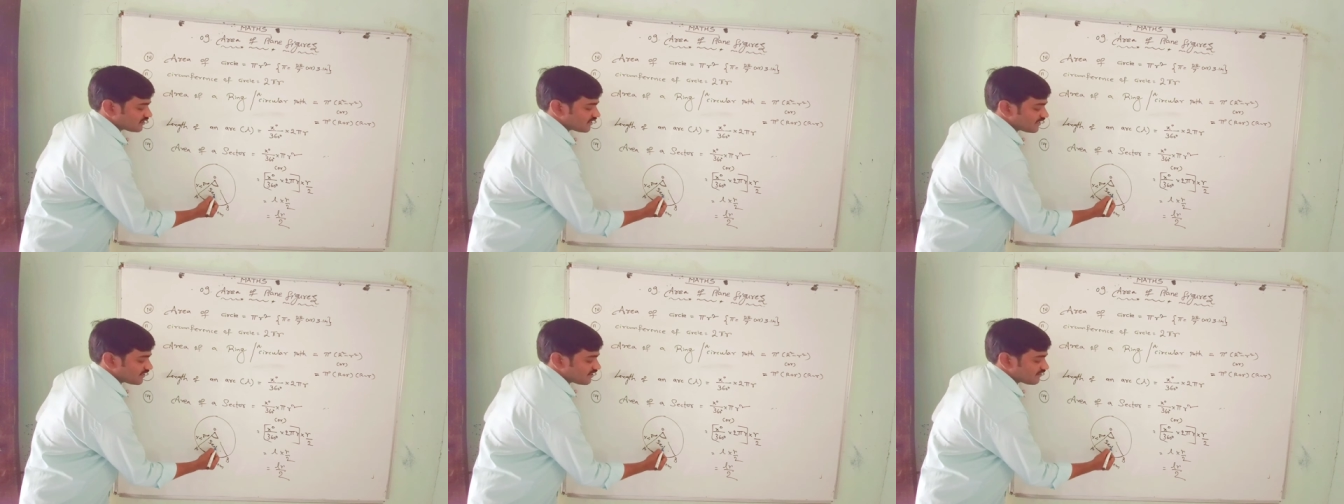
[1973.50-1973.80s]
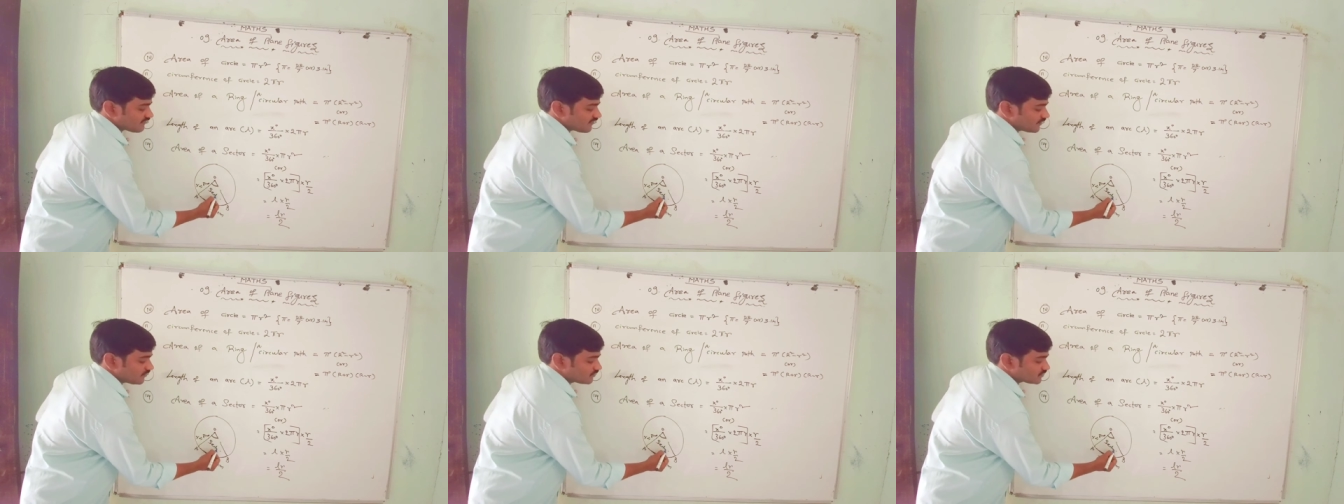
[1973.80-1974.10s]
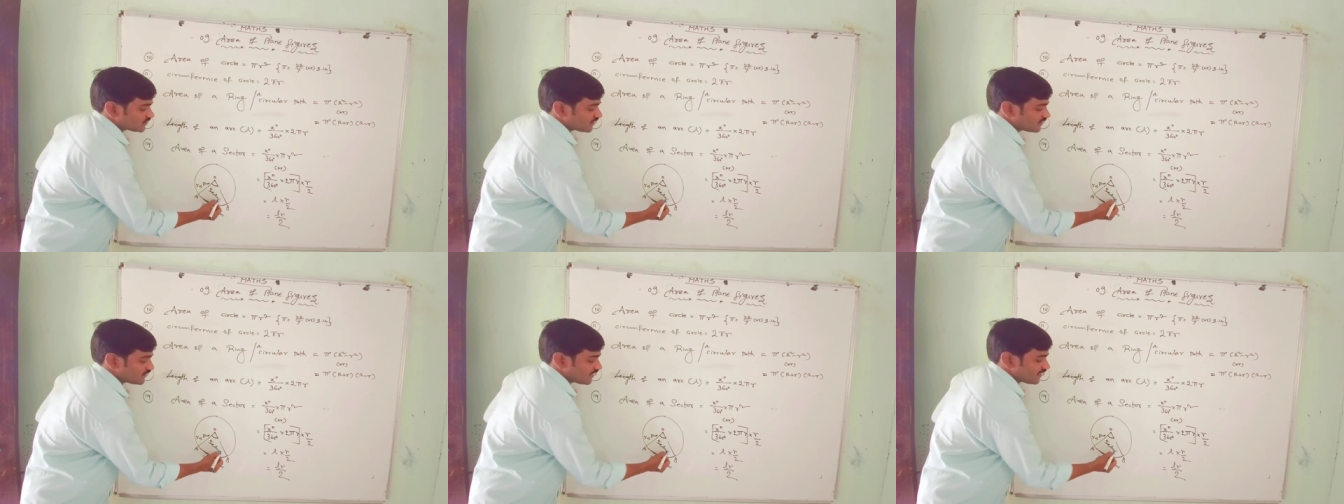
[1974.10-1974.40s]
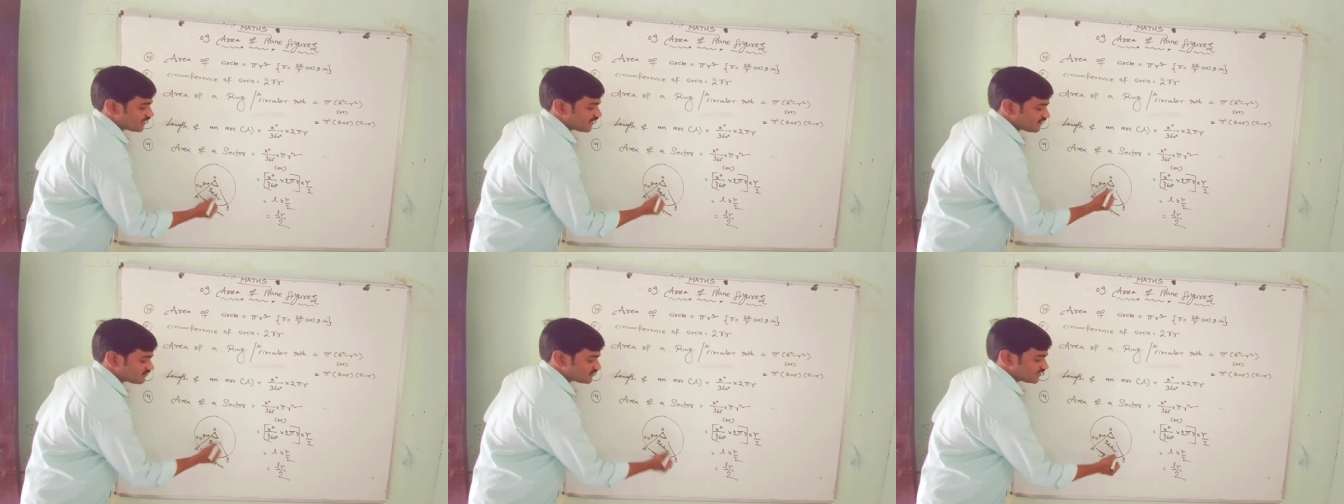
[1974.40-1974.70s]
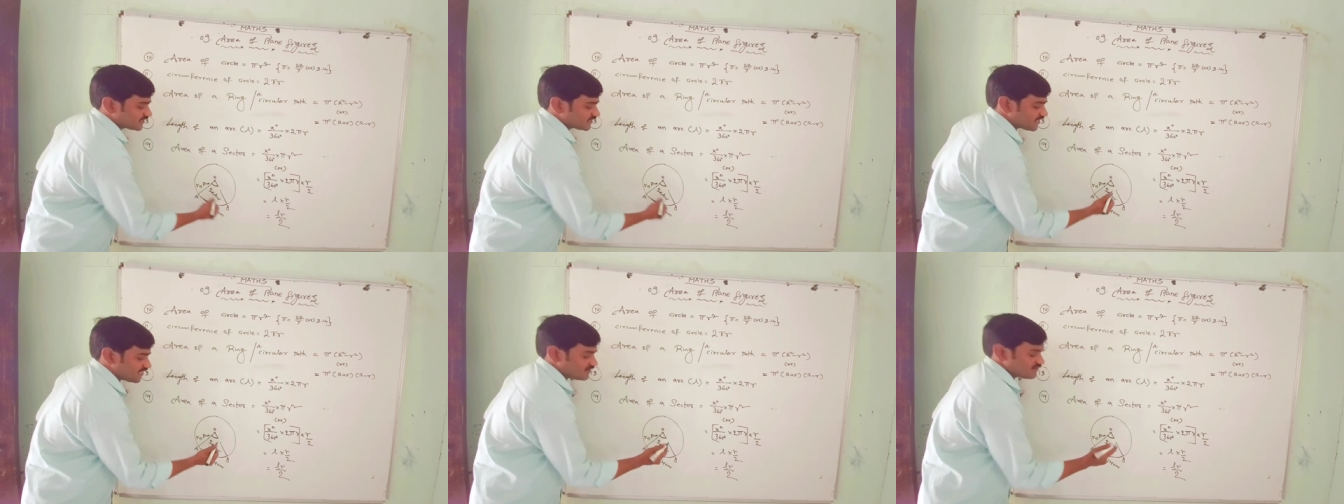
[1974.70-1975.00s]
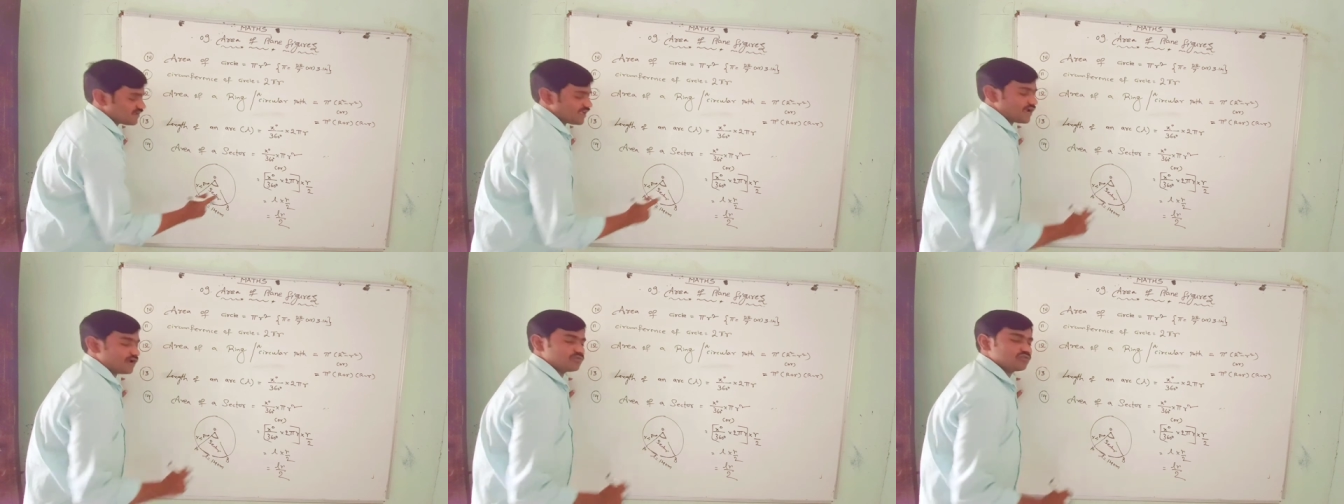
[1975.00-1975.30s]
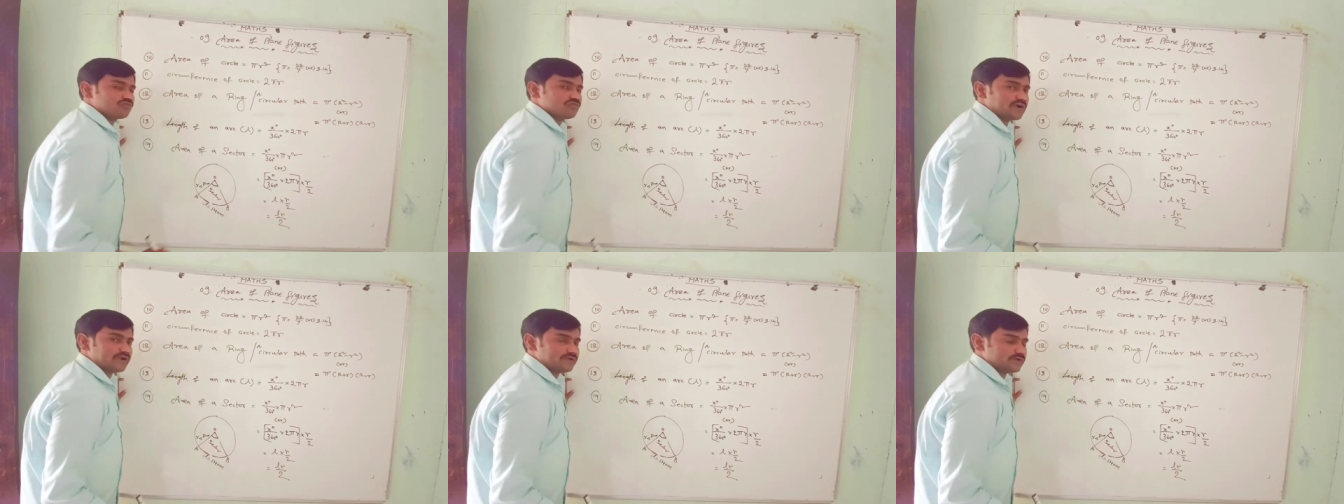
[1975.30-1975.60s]
area find out. Area sector we
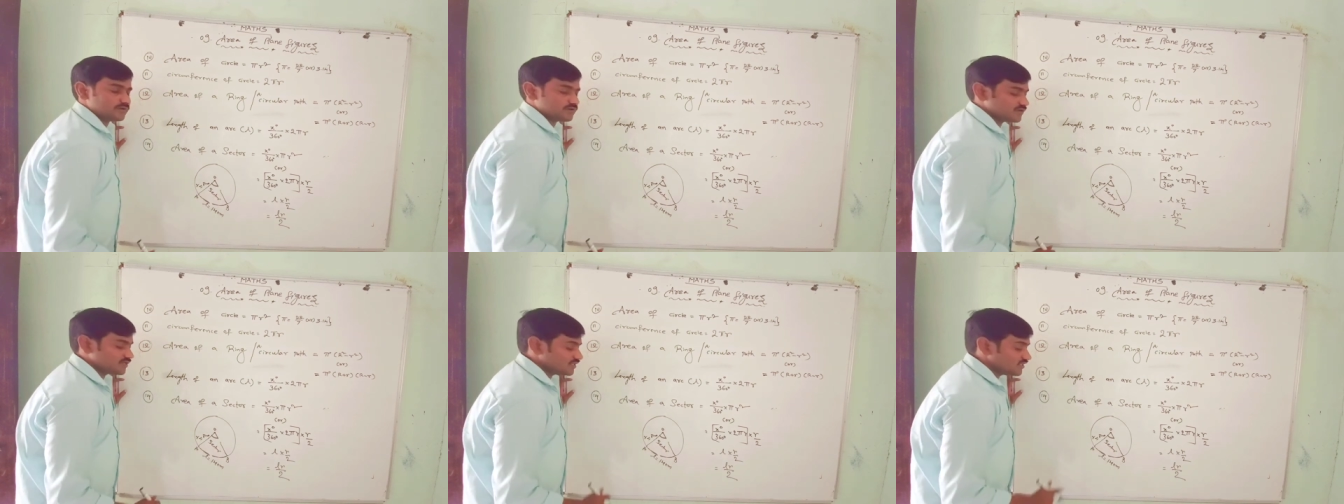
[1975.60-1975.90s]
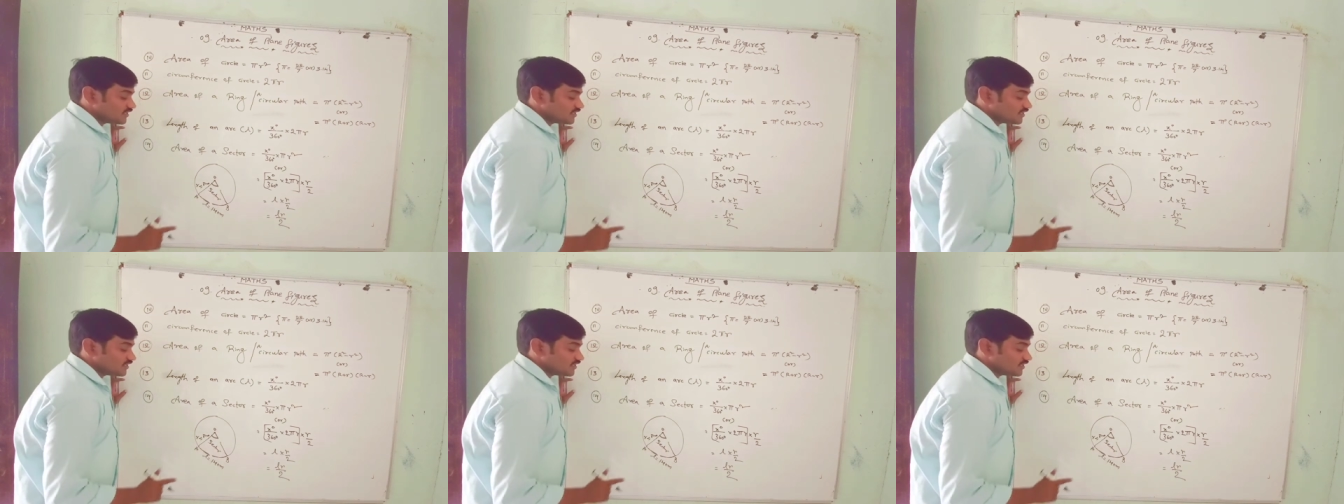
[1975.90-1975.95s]
have to find out.